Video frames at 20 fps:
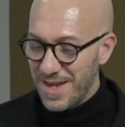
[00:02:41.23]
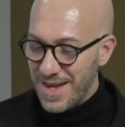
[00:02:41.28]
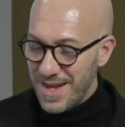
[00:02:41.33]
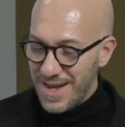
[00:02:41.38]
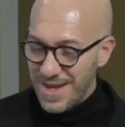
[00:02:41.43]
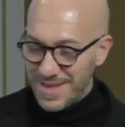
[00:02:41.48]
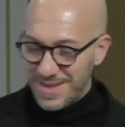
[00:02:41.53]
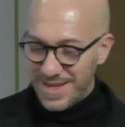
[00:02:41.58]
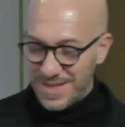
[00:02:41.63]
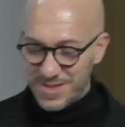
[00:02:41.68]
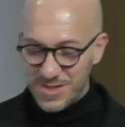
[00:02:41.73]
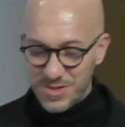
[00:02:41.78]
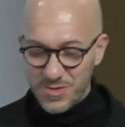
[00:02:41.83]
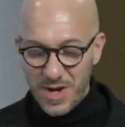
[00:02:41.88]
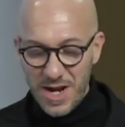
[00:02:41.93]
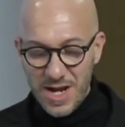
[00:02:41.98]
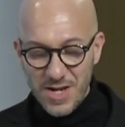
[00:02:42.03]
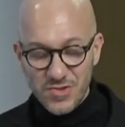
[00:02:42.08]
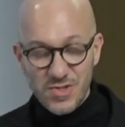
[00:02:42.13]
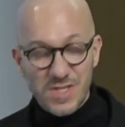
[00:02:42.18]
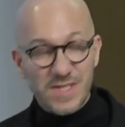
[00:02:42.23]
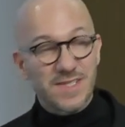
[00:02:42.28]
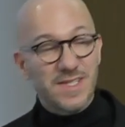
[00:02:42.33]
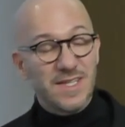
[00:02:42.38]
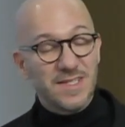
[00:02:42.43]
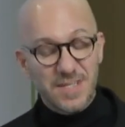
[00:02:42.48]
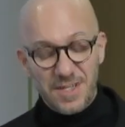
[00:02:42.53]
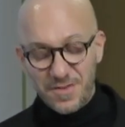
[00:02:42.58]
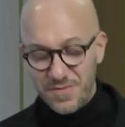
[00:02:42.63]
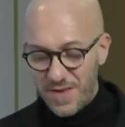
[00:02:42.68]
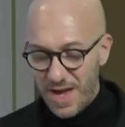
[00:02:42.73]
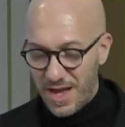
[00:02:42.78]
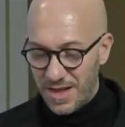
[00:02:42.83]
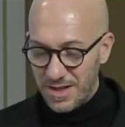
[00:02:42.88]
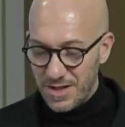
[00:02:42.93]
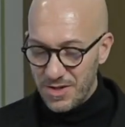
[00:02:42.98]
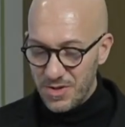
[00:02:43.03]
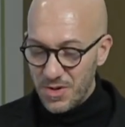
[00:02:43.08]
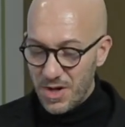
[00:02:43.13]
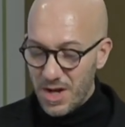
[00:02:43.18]
that strange aesthetic
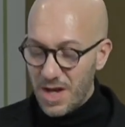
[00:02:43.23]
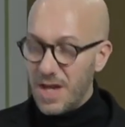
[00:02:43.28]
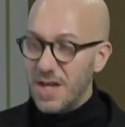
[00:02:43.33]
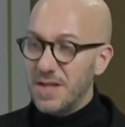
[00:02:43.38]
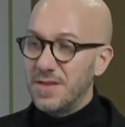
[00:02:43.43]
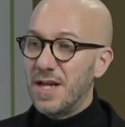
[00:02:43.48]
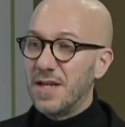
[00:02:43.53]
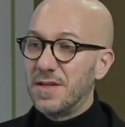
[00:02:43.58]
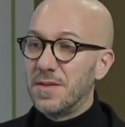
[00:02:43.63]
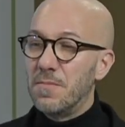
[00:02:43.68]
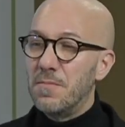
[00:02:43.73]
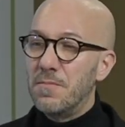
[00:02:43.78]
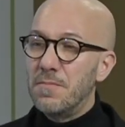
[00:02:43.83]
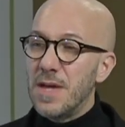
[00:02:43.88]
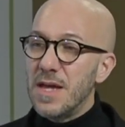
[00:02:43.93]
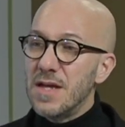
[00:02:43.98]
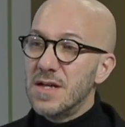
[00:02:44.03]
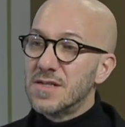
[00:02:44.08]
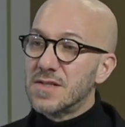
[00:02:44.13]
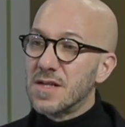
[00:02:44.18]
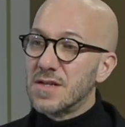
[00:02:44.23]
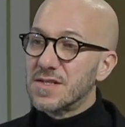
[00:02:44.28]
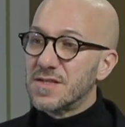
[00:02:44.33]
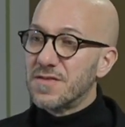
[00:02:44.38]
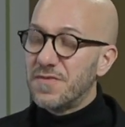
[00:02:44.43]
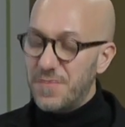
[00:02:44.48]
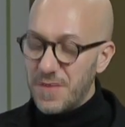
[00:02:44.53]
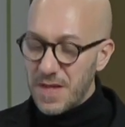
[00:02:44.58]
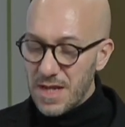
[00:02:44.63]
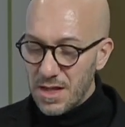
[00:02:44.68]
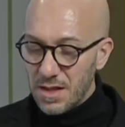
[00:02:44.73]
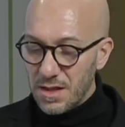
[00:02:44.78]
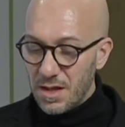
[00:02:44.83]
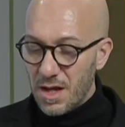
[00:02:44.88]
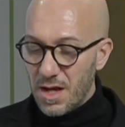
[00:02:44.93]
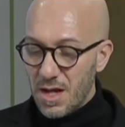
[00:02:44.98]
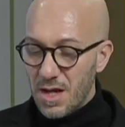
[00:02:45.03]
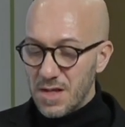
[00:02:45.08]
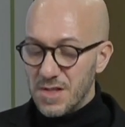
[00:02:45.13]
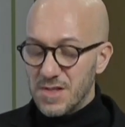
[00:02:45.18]
value that makes us feel
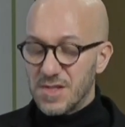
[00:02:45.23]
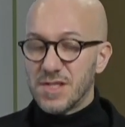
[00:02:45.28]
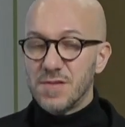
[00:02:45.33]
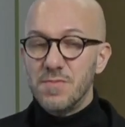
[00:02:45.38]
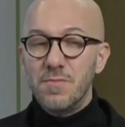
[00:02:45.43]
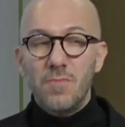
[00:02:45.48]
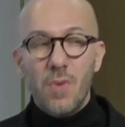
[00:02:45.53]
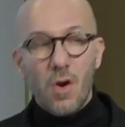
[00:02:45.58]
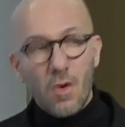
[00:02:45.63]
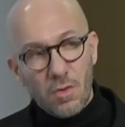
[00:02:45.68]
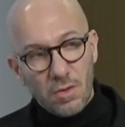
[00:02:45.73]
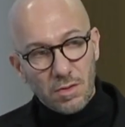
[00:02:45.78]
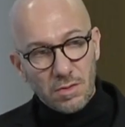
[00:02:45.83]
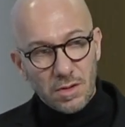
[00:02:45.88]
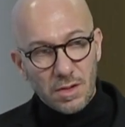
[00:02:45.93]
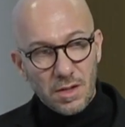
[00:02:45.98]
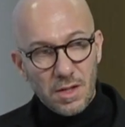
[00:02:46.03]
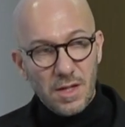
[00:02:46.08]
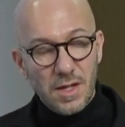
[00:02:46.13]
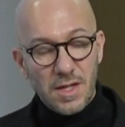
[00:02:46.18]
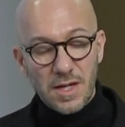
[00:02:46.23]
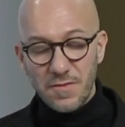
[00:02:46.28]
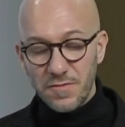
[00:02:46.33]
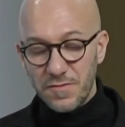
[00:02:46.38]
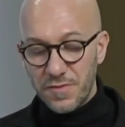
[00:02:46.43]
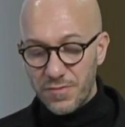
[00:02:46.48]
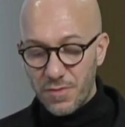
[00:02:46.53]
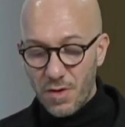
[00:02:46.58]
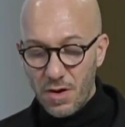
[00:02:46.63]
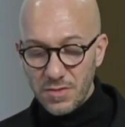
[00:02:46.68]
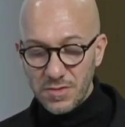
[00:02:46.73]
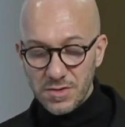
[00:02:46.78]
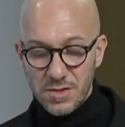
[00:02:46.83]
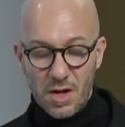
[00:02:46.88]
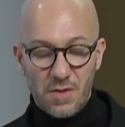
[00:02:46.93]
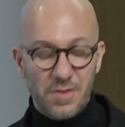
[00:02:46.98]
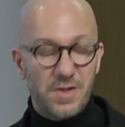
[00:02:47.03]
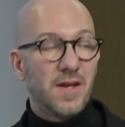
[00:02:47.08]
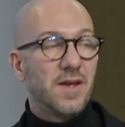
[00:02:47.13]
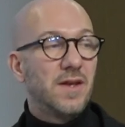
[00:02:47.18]
small in front
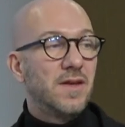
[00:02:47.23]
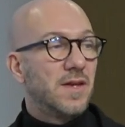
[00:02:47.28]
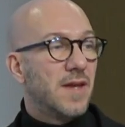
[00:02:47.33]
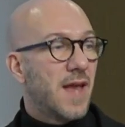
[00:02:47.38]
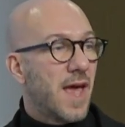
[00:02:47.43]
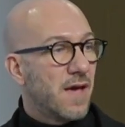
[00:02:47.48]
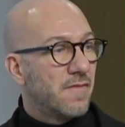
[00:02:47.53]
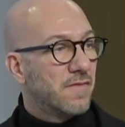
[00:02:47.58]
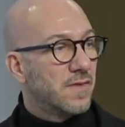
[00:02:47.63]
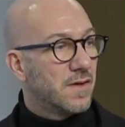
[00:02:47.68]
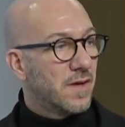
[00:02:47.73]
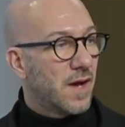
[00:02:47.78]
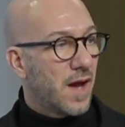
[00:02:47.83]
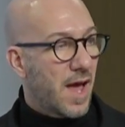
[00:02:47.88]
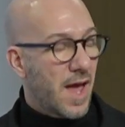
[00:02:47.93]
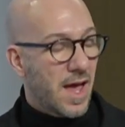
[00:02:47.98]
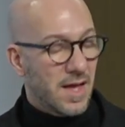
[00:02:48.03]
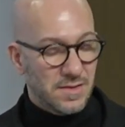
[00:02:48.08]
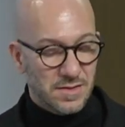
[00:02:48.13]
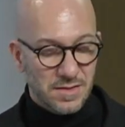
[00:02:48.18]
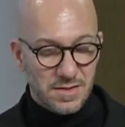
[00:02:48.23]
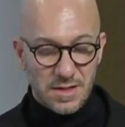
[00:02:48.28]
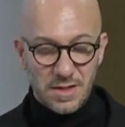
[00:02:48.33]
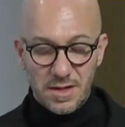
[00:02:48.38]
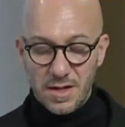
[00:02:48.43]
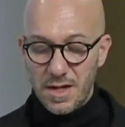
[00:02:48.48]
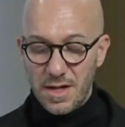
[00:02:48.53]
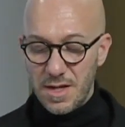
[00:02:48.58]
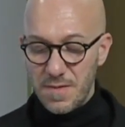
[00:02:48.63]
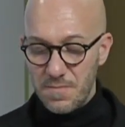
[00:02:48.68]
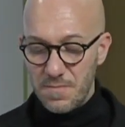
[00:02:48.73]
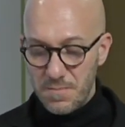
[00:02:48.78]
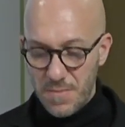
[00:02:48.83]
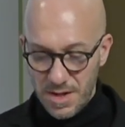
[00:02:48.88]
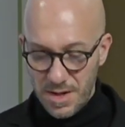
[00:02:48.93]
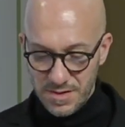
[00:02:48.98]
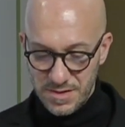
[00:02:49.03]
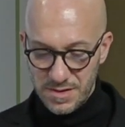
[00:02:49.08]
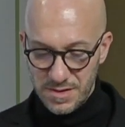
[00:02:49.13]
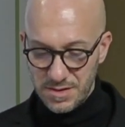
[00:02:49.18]
of a never-ending
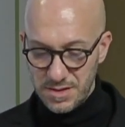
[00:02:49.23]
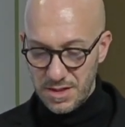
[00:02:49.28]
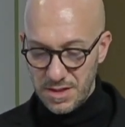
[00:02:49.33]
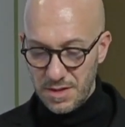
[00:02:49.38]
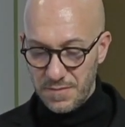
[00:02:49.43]
immensity.